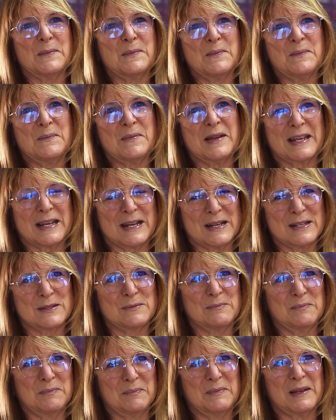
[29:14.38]
because
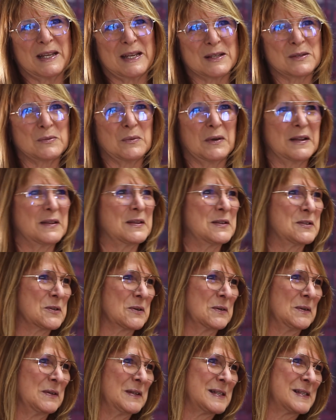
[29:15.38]
one of the
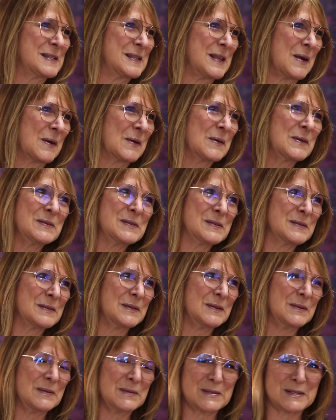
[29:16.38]
journalists there,
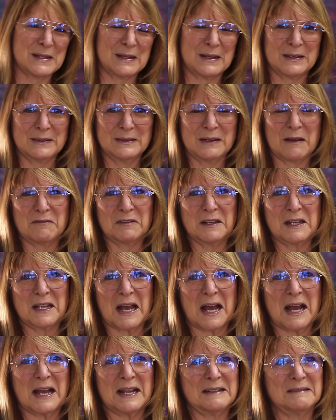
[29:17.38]
who's a lovely
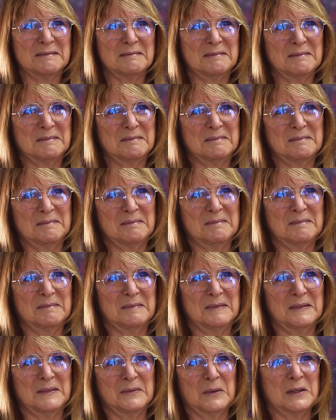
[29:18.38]
guy,
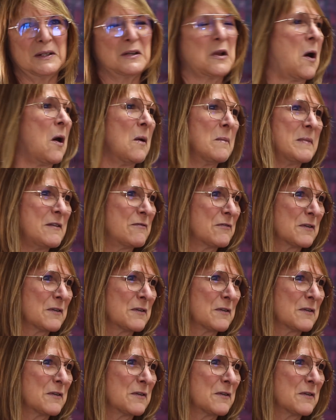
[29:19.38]
would call me for